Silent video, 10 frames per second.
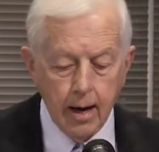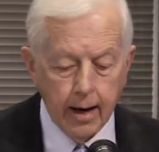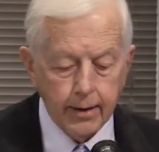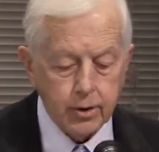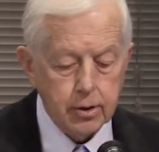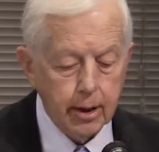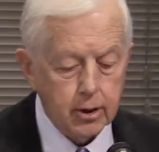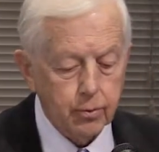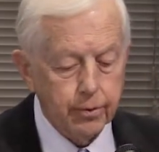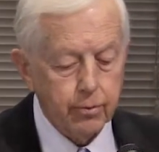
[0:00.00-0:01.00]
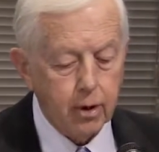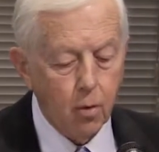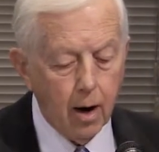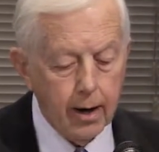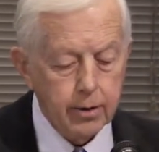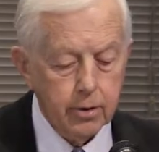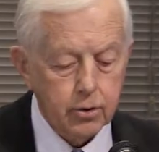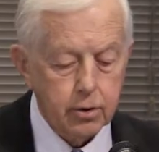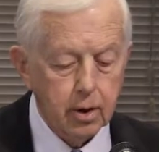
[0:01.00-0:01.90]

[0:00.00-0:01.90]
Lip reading: and in states with required use,